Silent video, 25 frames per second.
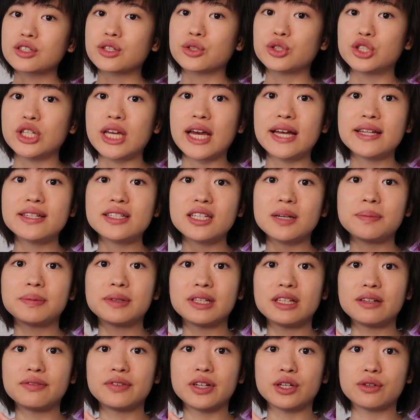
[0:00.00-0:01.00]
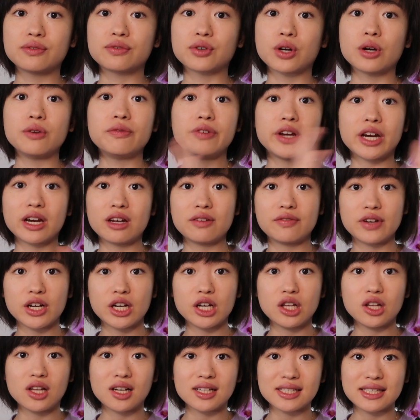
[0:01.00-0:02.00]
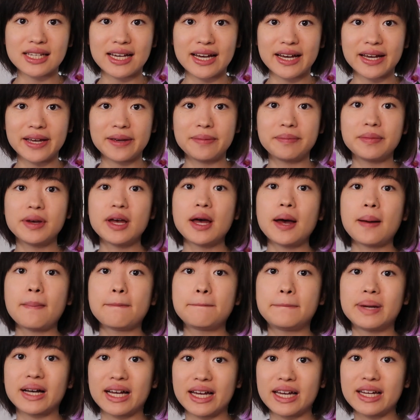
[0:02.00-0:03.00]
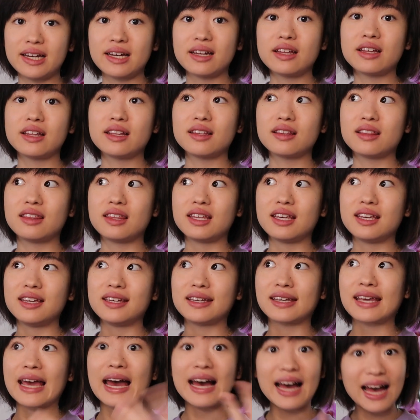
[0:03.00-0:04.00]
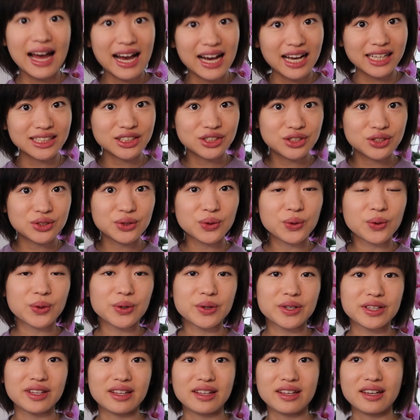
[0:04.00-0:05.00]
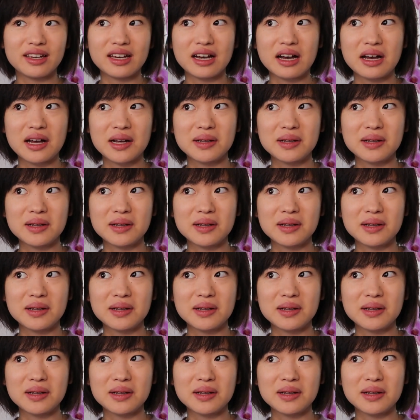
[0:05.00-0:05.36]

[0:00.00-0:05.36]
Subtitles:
So she ends up living for a very, very long time, but the catch, or the